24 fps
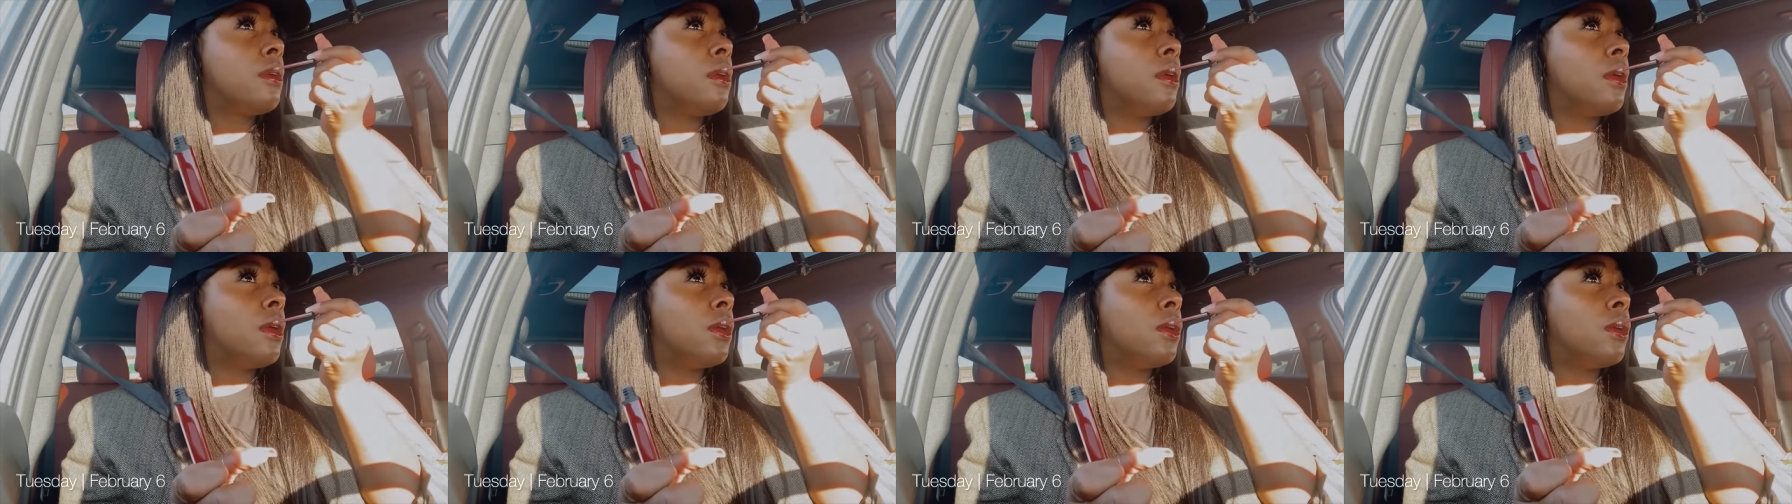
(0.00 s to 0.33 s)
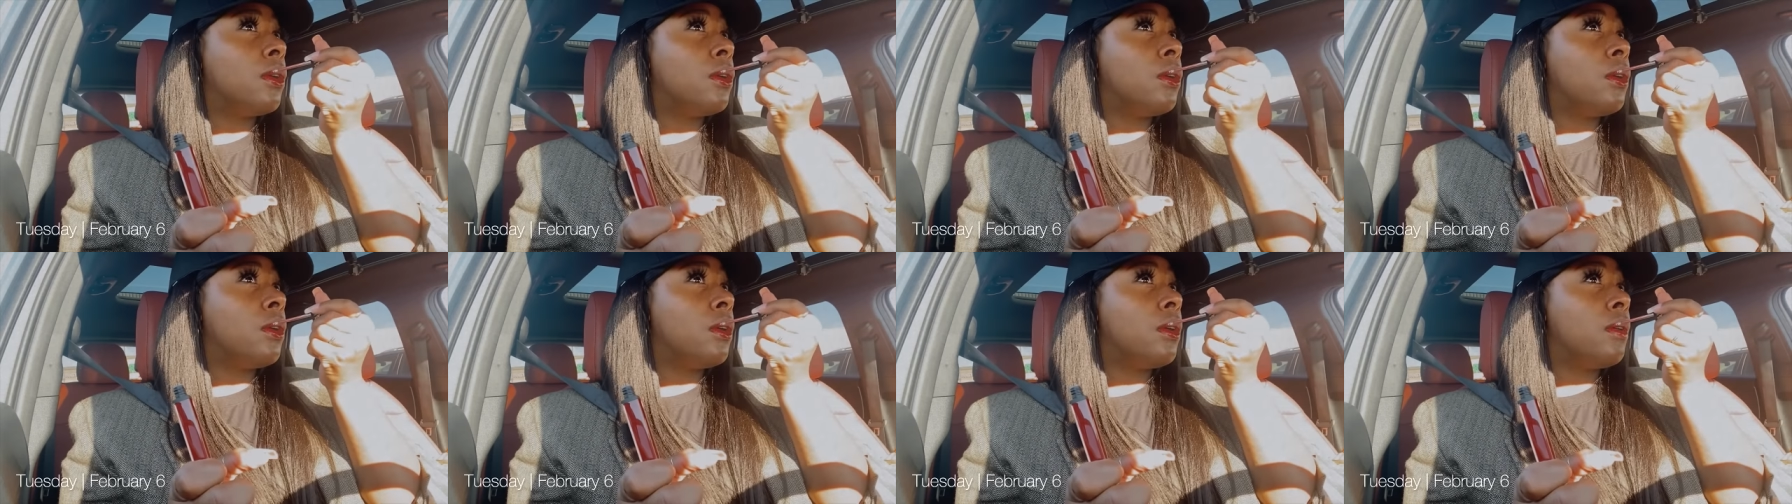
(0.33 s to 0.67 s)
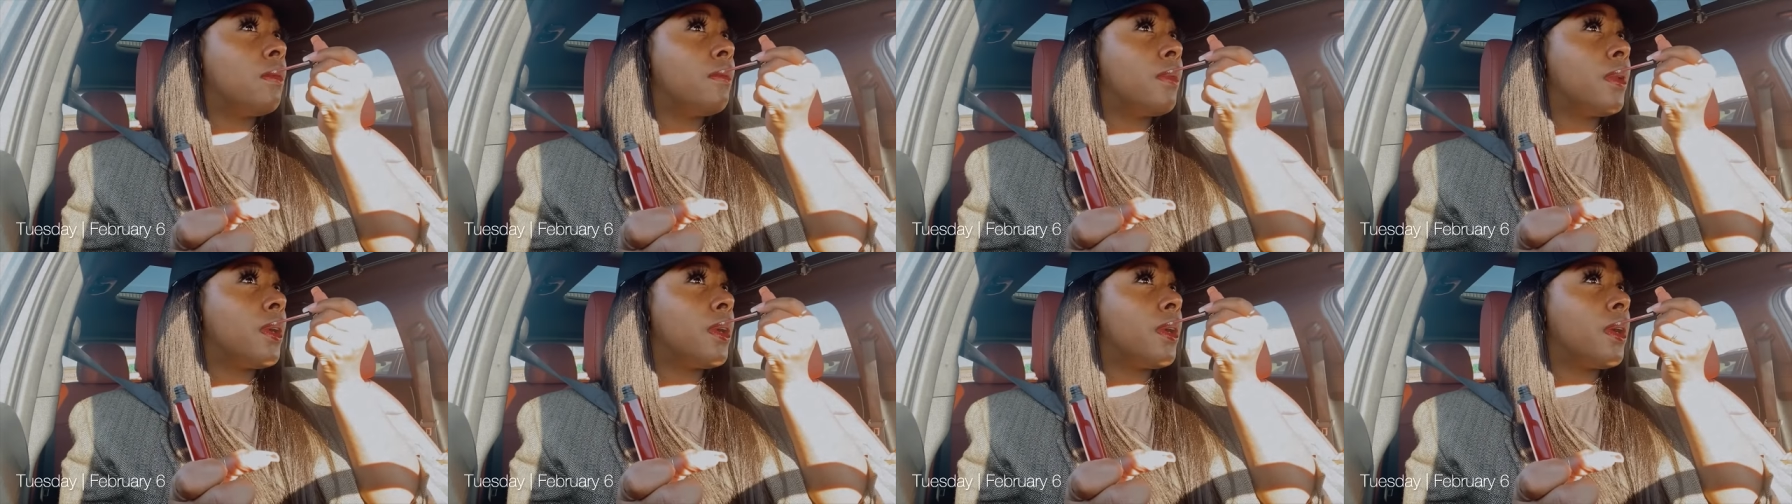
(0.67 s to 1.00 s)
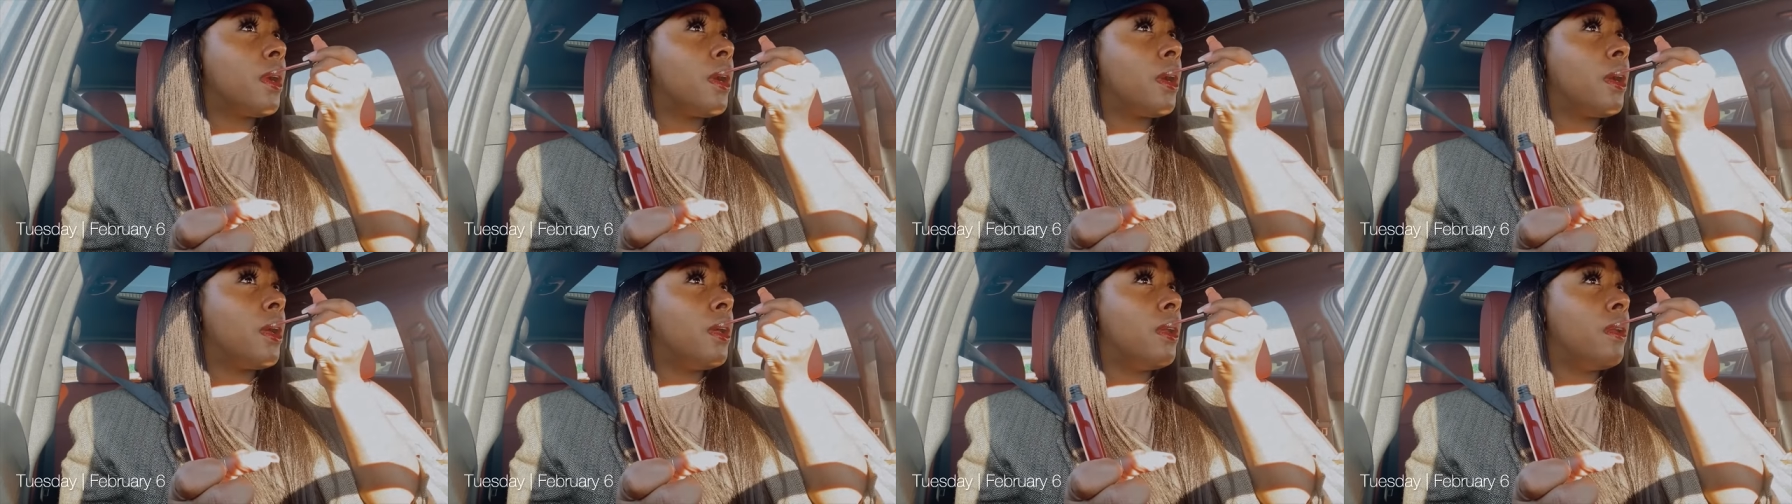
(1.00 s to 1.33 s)
Oh my
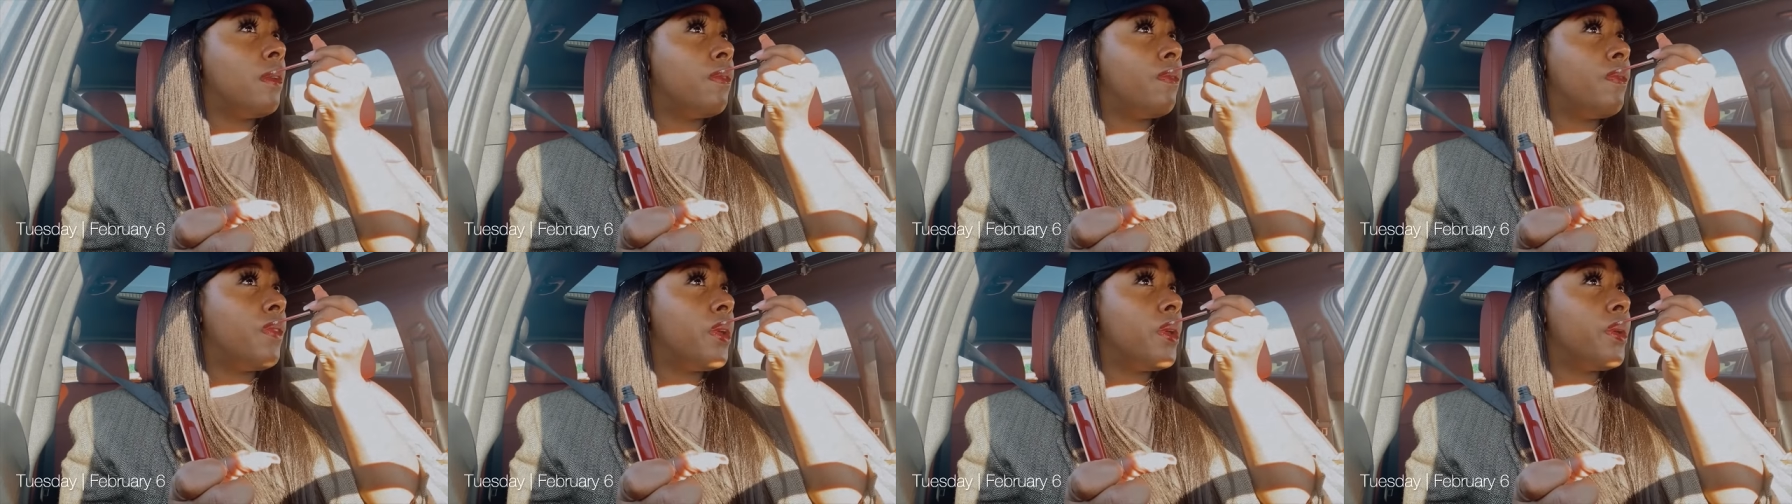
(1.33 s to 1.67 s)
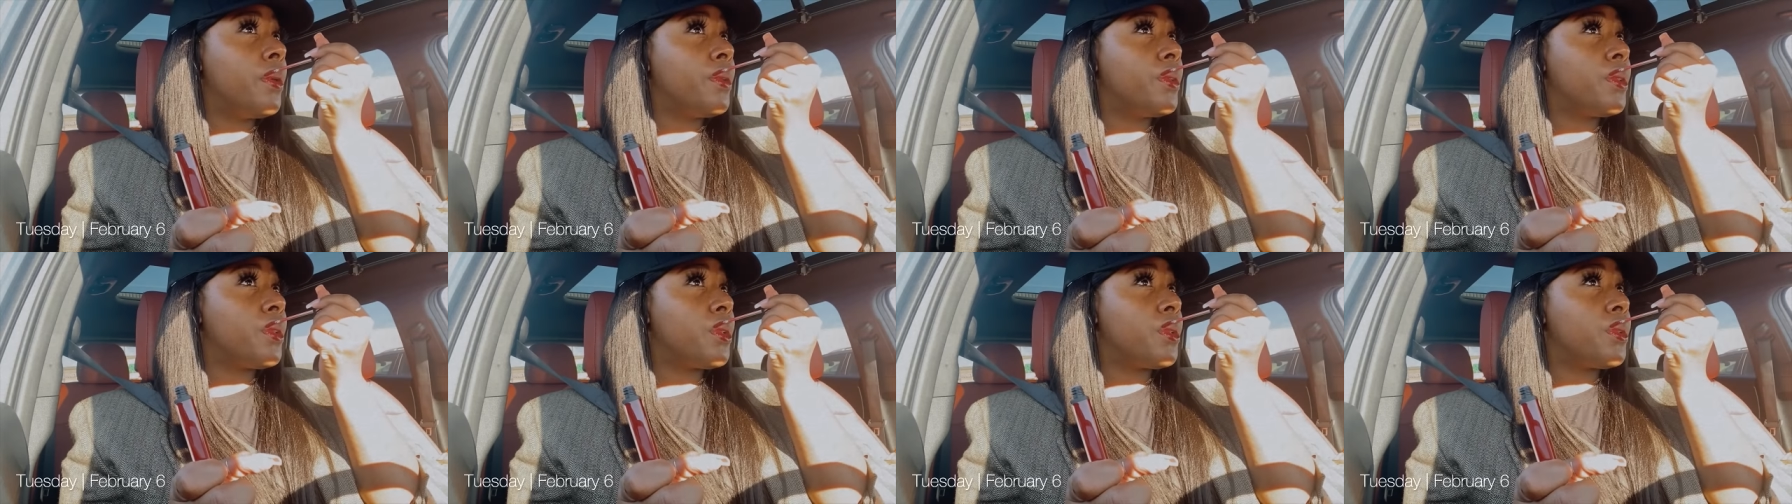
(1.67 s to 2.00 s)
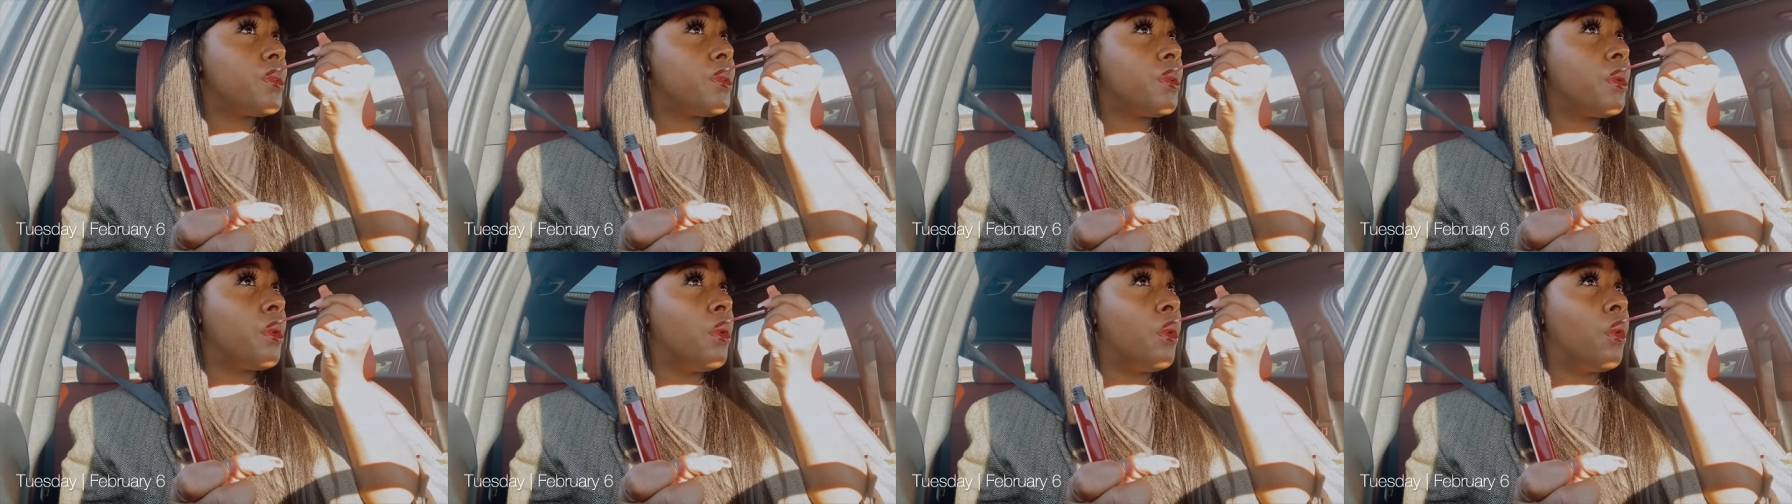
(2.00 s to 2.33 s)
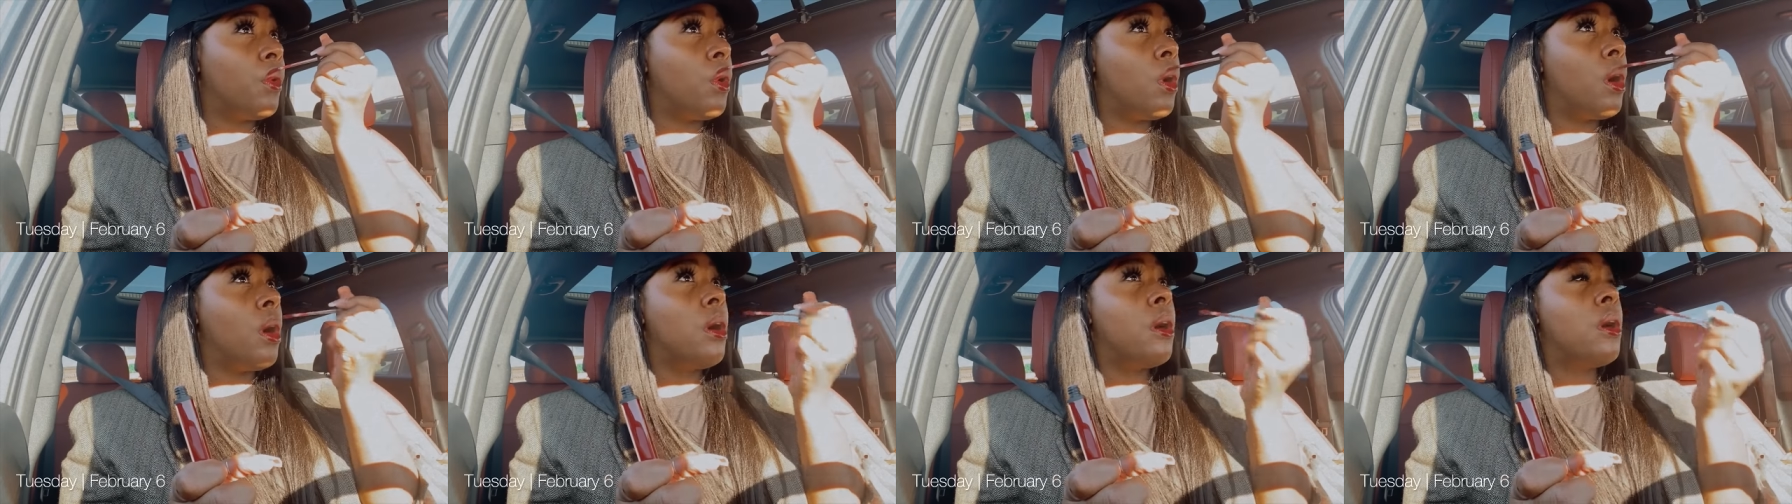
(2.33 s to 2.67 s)
God. And it feels
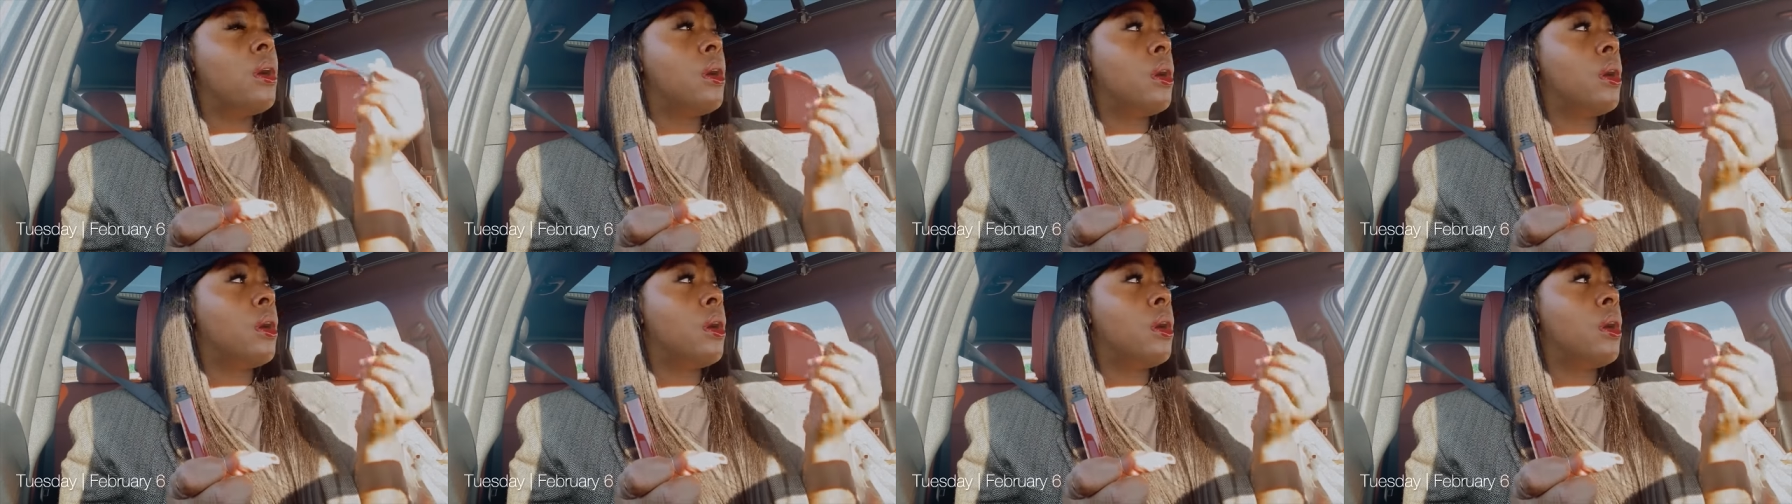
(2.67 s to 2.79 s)
so